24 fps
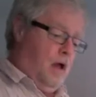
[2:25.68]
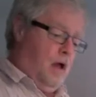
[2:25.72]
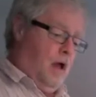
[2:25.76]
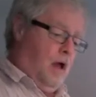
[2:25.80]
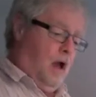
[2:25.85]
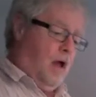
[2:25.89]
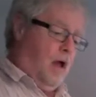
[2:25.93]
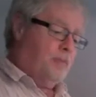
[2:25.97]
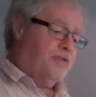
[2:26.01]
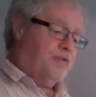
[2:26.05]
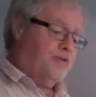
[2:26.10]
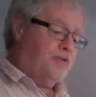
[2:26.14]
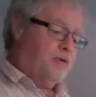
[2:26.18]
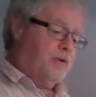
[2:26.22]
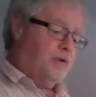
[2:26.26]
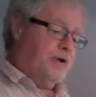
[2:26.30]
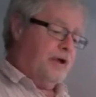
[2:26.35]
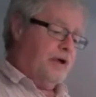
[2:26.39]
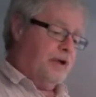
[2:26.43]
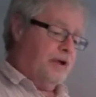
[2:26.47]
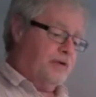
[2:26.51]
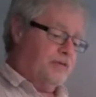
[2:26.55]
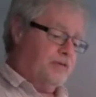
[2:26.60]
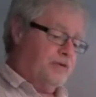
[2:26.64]
I'm sorry
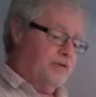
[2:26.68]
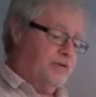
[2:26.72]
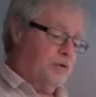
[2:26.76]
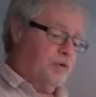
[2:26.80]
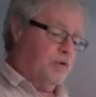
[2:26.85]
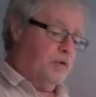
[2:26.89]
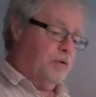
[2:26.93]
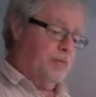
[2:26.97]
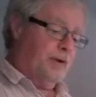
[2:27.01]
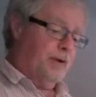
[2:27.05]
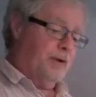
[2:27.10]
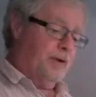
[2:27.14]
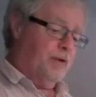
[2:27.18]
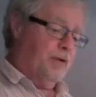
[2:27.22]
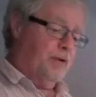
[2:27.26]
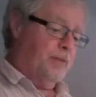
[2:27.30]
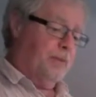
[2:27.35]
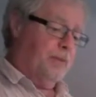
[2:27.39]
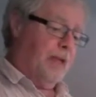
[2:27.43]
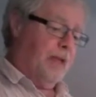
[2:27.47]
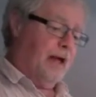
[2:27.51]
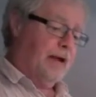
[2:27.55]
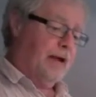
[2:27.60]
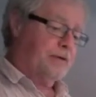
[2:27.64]
I never told my old
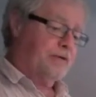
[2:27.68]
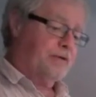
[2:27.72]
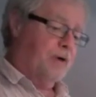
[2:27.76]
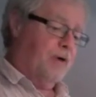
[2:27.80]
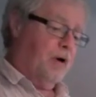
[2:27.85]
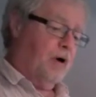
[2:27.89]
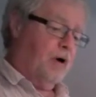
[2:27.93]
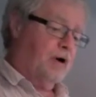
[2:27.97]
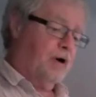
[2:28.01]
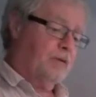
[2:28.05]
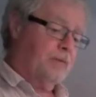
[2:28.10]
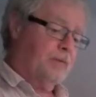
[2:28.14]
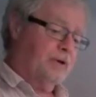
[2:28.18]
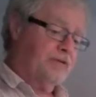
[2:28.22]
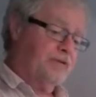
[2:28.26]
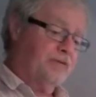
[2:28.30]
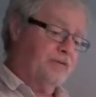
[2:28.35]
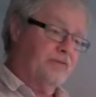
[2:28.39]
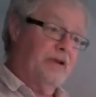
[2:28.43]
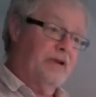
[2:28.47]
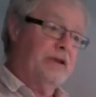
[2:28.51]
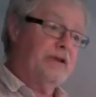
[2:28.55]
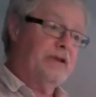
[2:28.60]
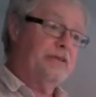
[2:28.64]
black dog much
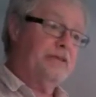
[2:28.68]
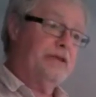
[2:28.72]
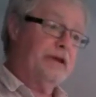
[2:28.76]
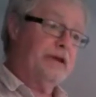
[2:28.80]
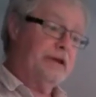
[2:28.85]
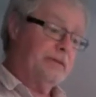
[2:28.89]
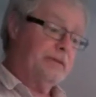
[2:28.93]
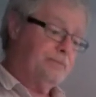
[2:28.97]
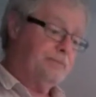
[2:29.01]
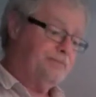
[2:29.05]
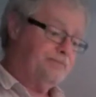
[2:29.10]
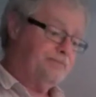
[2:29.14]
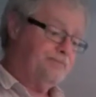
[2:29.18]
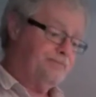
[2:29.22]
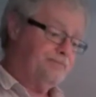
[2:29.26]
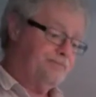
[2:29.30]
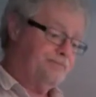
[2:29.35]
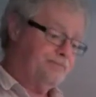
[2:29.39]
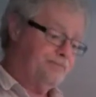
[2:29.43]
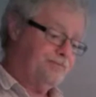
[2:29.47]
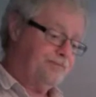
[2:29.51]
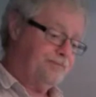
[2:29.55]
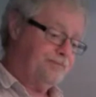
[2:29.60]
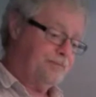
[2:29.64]
of anything.
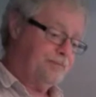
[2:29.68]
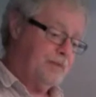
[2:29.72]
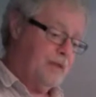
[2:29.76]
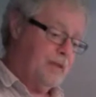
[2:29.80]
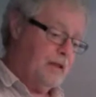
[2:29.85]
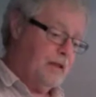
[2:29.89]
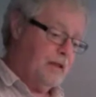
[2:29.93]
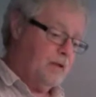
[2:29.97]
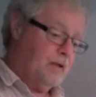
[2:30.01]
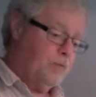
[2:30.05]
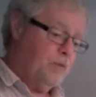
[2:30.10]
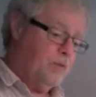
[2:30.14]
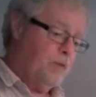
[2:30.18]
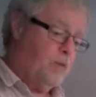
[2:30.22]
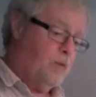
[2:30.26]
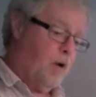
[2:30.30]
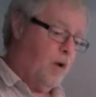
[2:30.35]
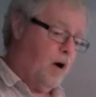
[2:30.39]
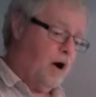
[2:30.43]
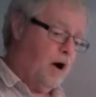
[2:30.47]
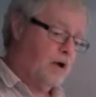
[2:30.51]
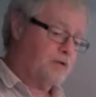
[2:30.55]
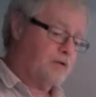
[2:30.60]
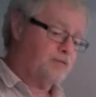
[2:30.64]
We
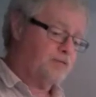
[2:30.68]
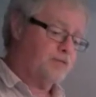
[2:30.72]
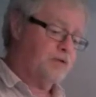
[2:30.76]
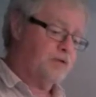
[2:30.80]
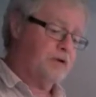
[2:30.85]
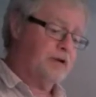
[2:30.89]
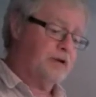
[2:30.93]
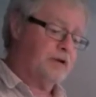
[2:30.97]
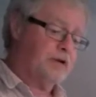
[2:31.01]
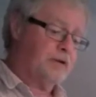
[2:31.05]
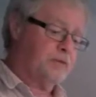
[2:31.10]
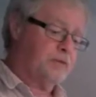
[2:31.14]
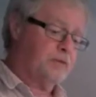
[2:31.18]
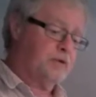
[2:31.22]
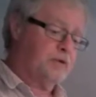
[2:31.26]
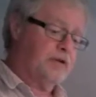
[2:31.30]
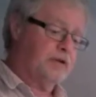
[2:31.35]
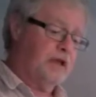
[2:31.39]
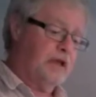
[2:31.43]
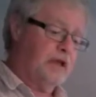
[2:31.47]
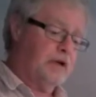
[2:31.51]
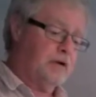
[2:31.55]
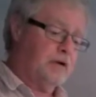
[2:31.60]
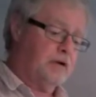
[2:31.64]
walked for literal
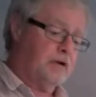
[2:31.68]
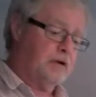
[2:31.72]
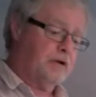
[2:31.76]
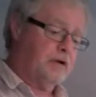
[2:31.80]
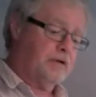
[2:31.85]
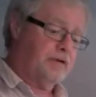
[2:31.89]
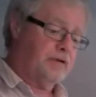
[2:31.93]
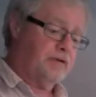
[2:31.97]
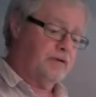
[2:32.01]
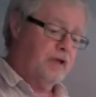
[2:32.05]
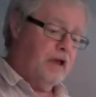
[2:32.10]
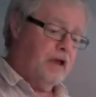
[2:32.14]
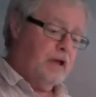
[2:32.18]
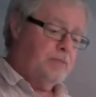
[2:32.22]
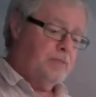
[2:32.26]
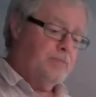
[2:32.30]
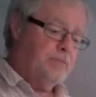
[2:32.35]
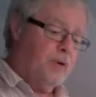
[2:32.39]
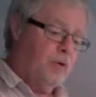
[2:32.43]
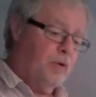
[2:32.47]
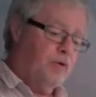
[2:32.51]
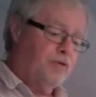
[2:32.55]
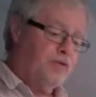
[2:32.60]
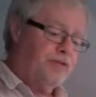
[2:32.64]
years,
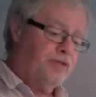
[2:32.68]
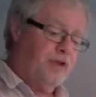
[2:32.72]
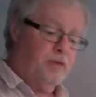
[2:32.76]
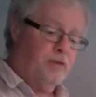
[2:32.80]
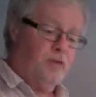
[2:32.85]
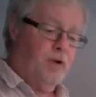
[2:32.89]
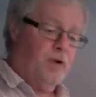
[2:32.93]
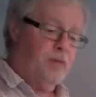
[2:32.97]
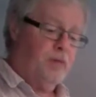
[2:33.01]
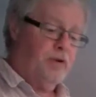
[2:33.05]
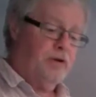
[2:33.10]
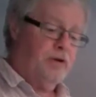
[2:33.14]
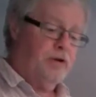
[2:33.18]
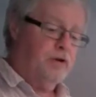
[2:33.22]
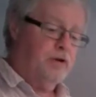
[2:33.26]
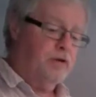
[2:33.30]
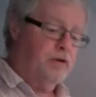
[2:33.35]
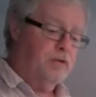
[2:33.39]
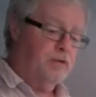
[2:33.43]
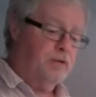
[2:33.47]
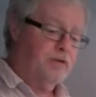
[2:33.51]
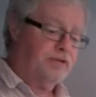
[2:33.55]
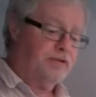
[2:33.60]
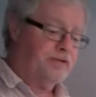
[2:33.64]
both on what we knew
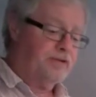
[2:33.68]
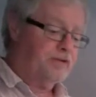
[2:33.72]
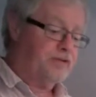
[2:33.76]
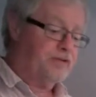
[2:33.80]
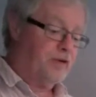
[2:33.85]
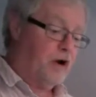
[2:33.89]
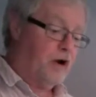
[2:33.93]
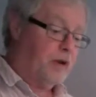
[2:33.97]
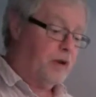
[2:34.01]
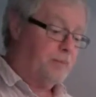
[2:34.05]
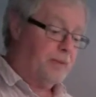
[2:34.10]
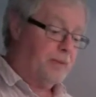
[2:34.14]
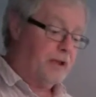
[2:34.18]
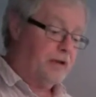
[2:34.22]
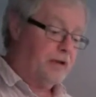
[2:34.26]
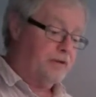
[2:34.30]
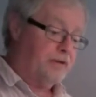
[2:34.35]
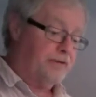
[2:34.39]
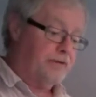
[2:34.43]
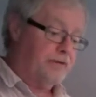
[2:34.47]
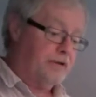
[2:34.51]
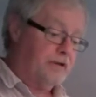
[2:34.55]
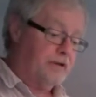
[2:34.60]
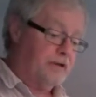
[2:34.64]
was the sharp end
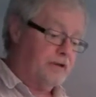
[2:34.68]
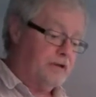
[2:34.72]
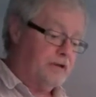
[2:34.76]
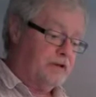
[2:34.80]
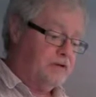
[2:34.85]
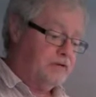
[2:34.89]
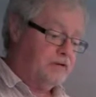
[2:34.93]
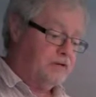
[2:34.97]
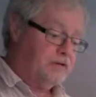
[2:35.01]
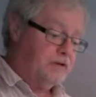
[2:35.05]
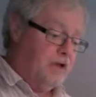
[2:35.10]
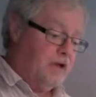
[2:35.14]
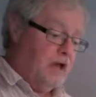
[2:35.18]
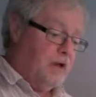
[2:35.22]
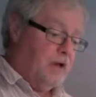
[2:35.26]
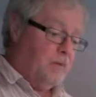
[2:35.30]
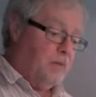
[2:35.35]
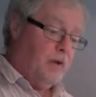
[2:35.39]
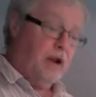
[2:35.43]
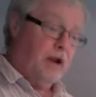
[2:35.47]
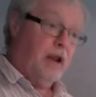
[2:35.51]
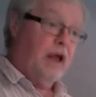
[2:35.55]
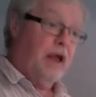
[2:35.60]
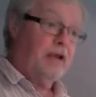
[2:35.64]
of the leash,
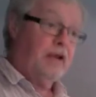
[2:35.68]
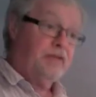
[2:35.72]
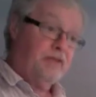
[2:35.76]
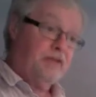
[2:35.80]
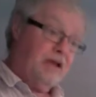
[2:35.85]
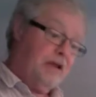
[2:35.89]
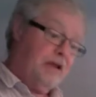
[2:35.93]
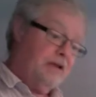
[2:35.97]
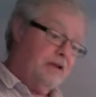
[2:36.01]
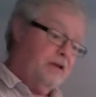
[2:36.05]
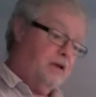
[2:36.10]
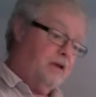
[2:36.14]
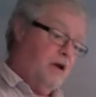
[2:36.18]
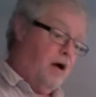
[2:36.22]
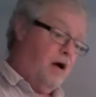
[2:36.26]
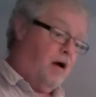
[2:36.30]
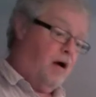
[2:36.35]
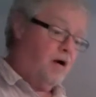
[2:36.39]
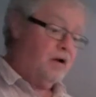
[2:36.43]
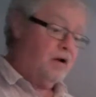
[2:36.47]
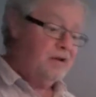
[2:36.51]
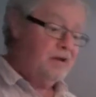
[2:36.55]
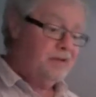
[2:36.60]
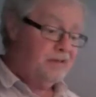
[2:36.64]
while I chanted,
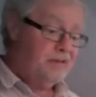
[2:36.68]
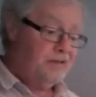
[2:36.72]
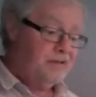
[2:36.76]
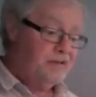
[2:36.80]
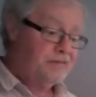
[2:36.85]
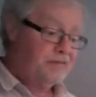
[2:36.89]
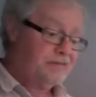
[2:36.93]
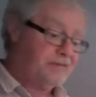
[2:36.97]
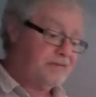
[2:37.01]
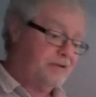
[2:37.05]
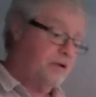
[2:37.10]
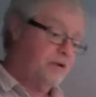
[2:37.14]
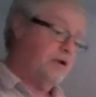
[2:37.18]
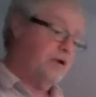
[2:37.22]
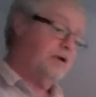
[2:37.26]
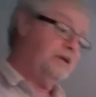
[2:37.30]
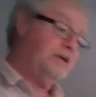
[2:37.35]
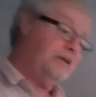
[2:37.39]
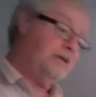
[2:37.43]
"Arnie this and Arnie